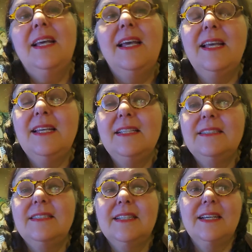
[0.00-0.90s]

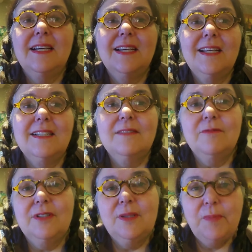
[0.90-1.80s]
And
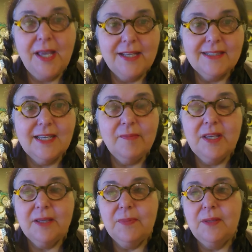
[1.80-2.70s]
with the
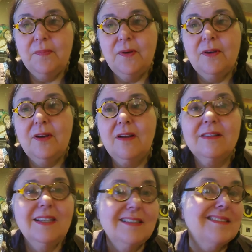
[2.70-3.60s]
pandemic, people are
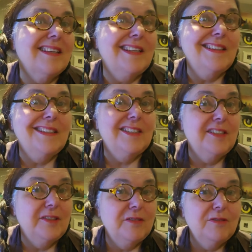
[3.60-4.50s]
less likely to
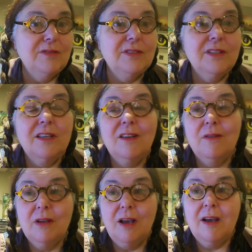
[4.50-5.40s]
use
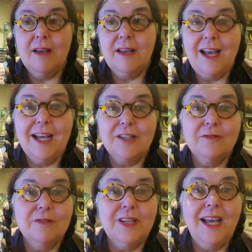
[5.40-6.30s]

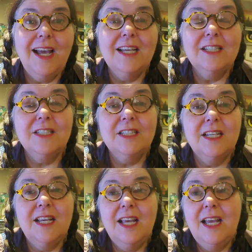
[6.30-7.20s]
actual cash
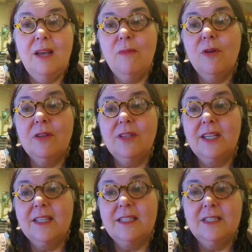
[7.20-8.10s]
and more
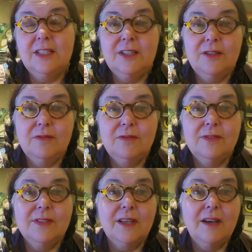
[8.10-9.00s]
likely to
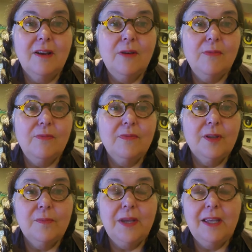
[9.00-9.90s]
use
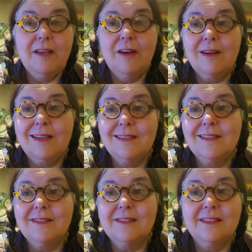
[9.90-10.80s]
their bank card, because
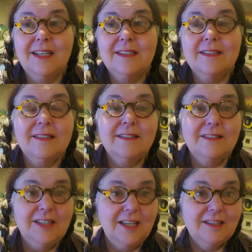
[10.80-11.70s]
there's less
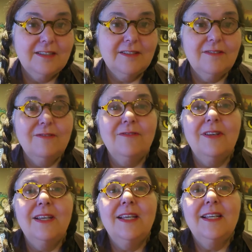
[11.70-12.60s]
chance of,
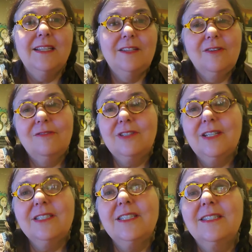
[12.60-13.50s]
you know,
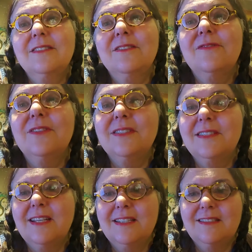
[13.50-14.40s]
touching a surface
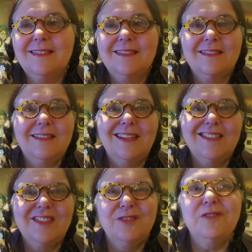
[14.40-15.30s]

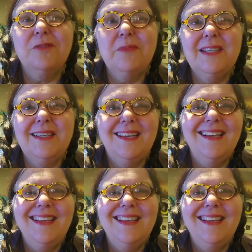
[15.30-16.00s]
that's germy.